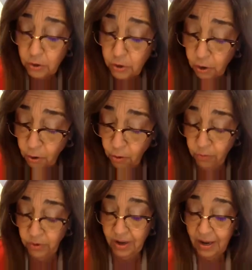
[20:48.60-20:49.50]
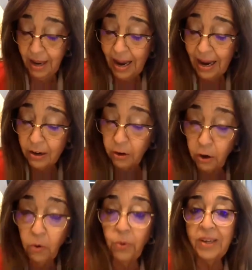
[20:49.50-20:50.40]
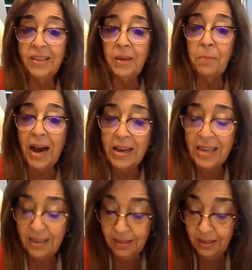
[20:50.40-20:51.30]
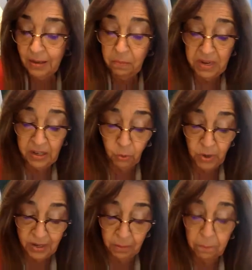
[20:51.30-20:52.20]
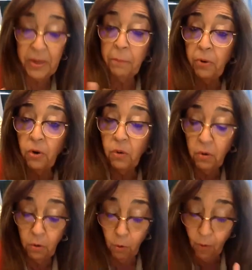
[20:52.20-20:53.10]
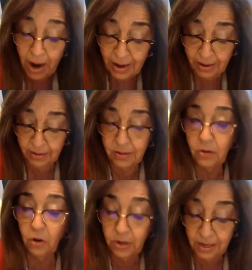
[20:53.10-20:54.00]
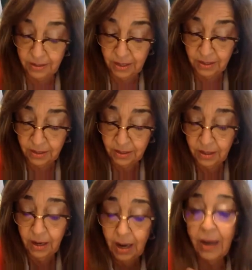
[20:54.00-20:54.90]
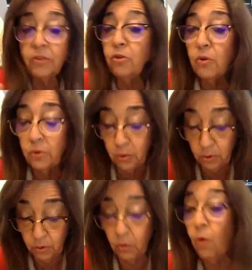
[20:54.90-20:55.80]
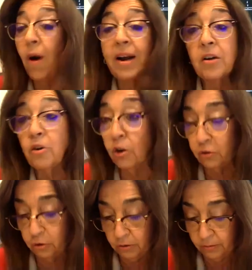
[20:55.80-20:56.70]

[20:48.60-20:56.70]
shown a growing divide between people who are connected and those who are not.